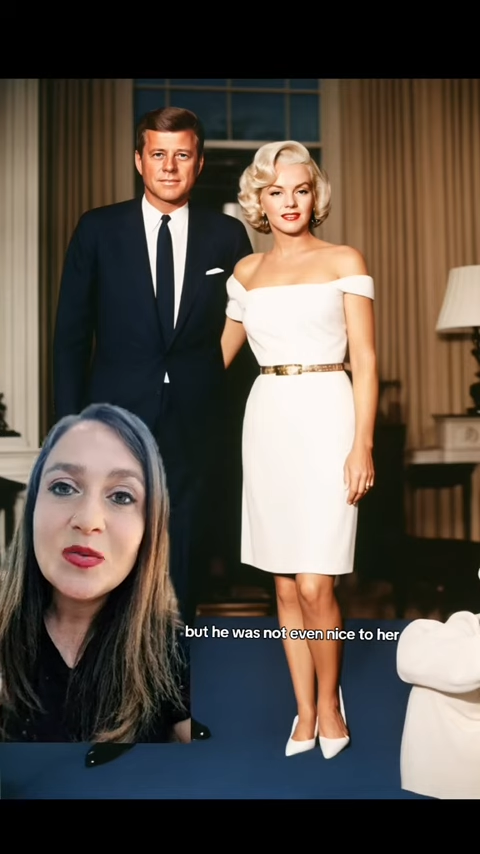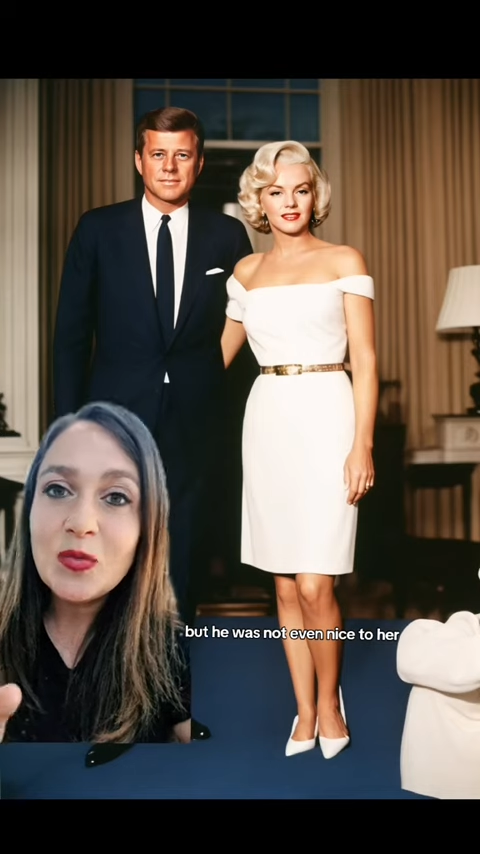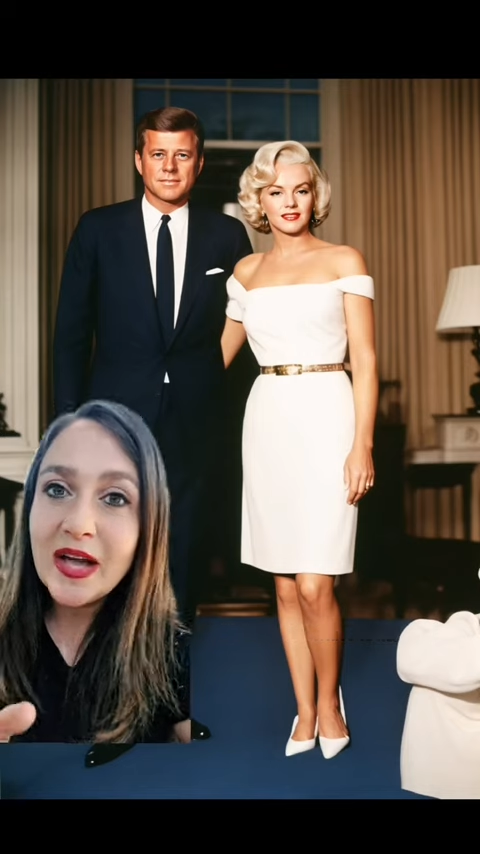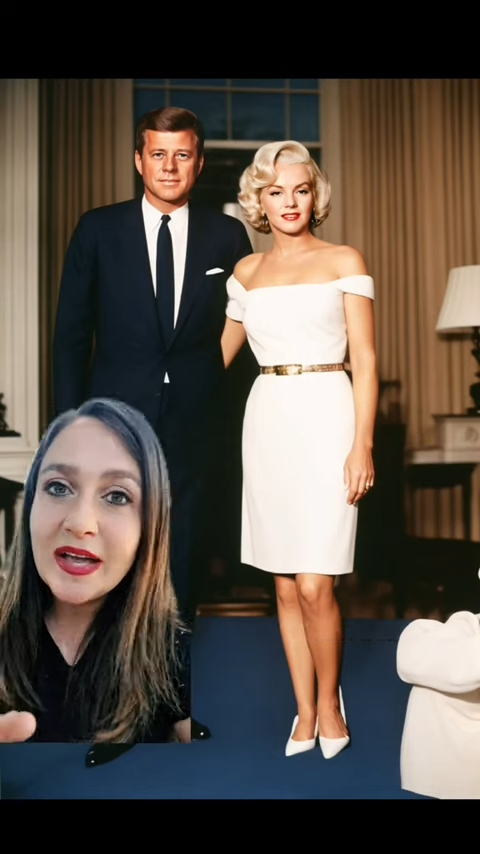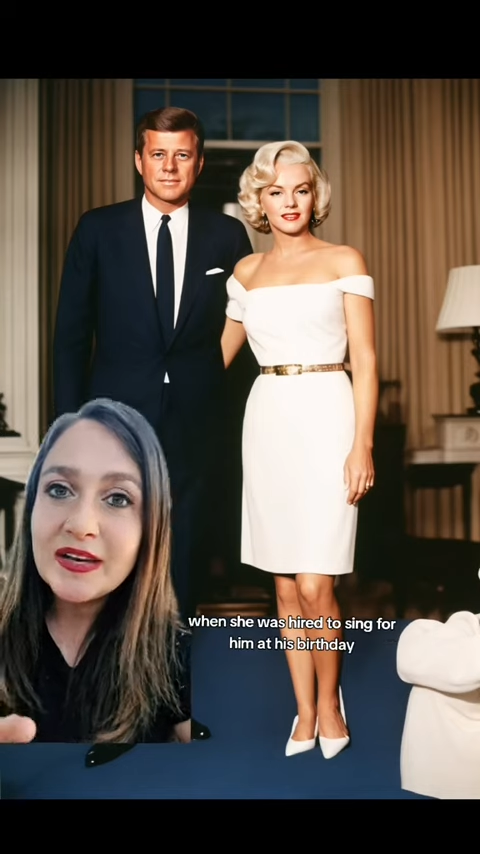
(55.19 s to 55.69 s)

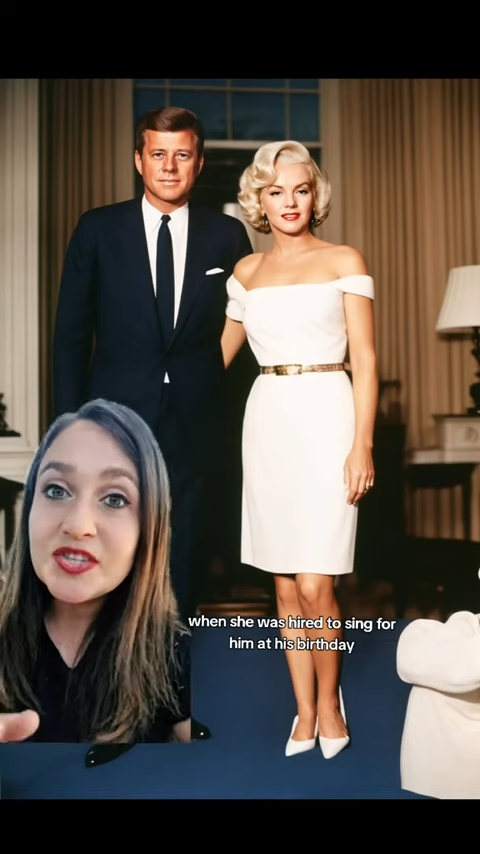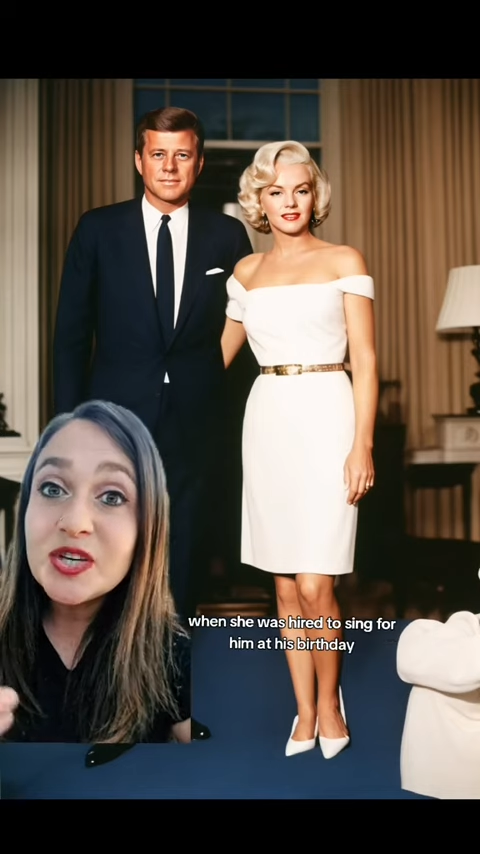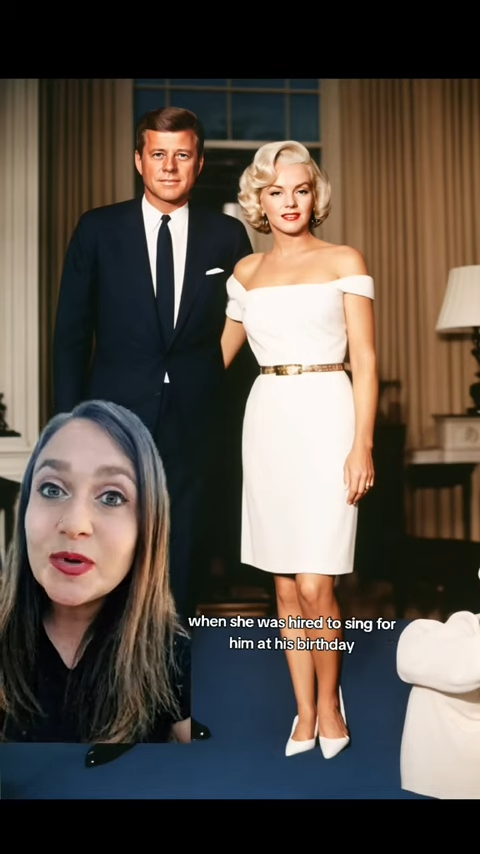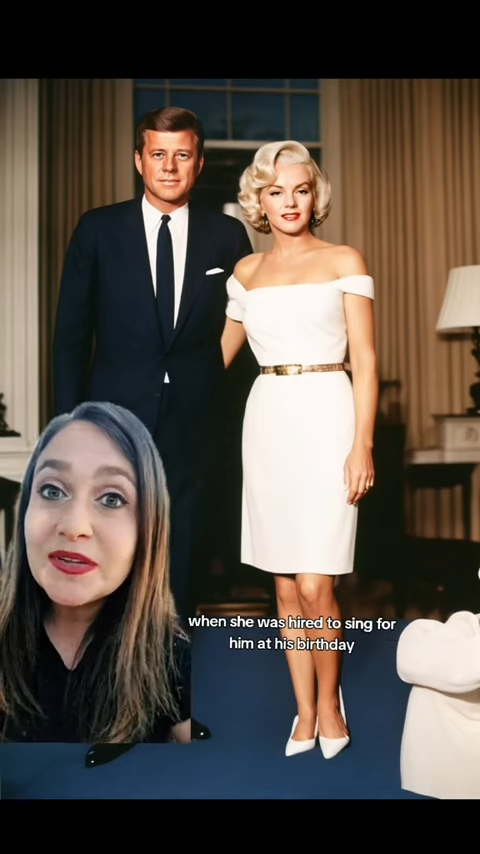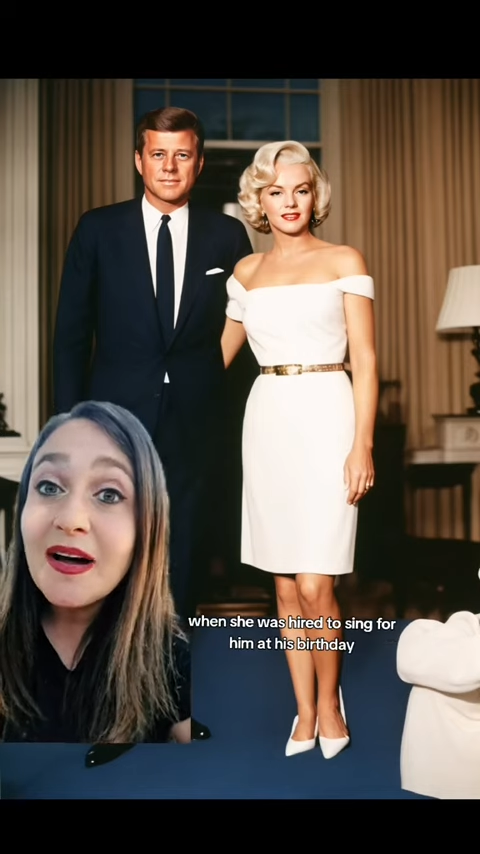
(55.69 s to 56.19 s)
when
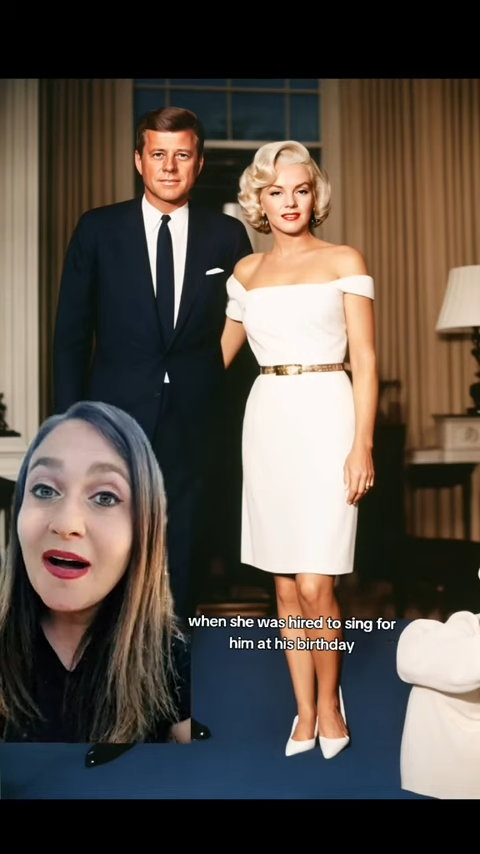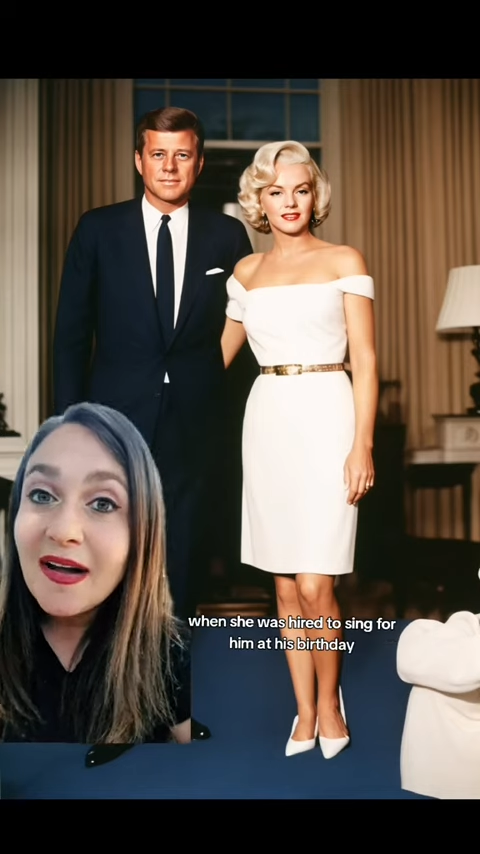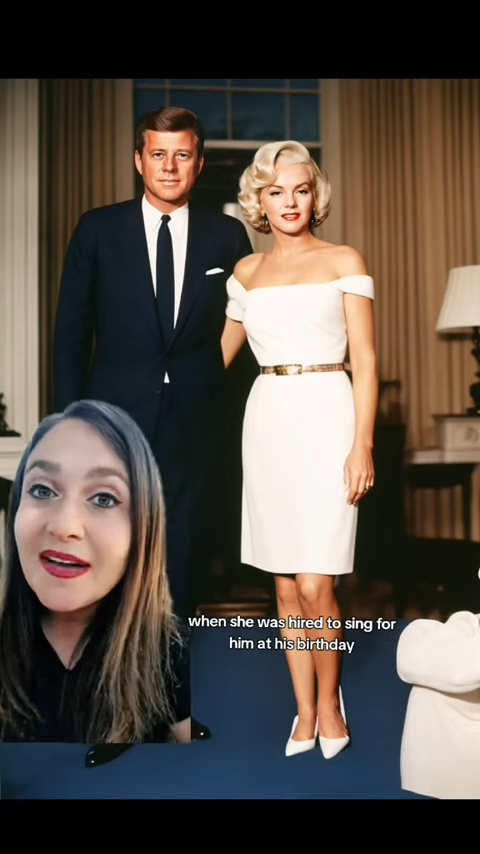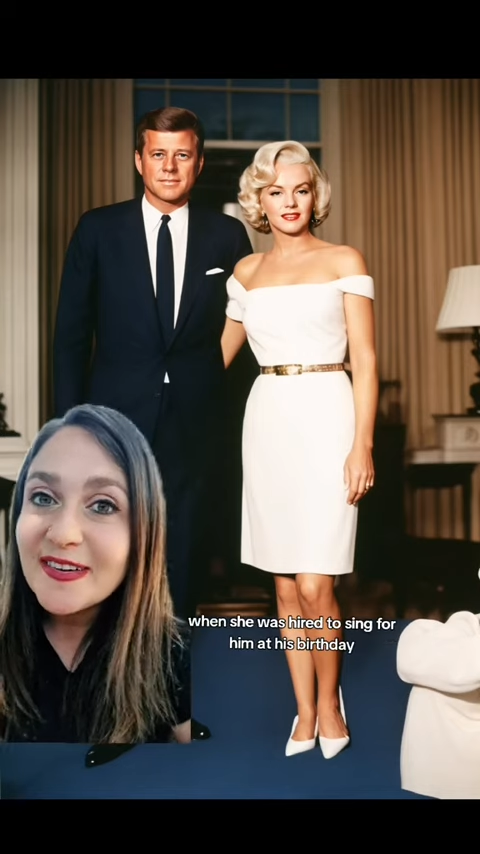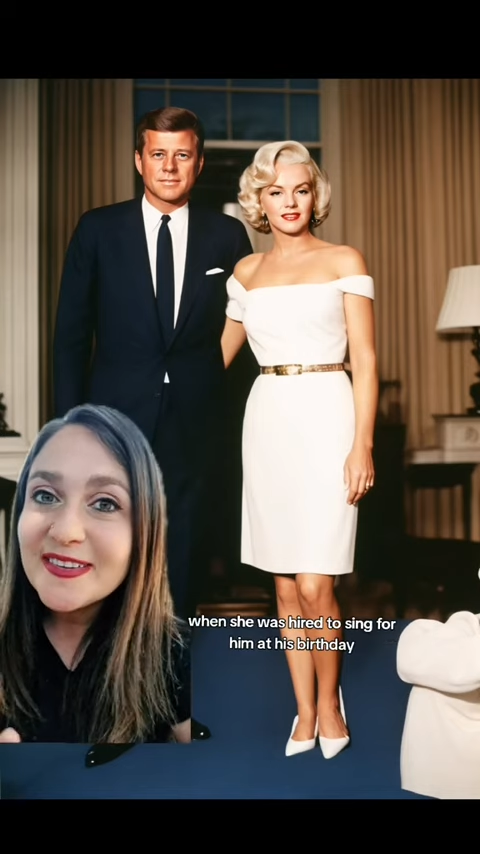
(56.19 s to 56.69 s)
she was
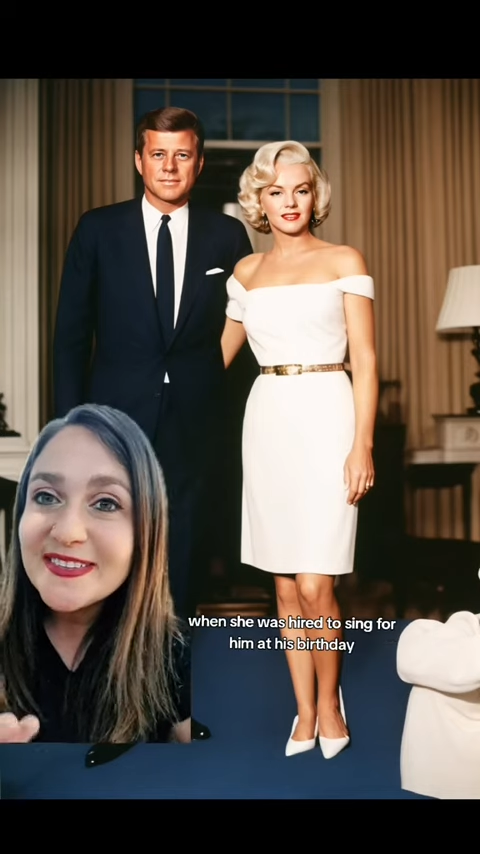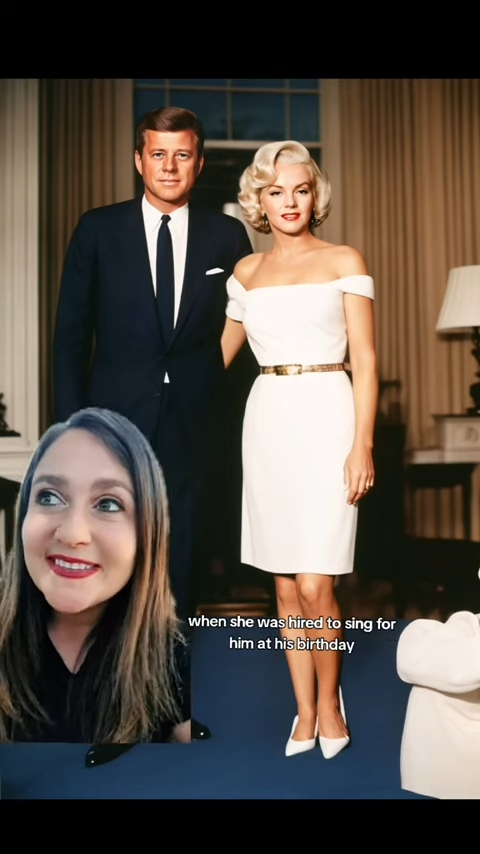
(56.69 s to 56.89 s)
hired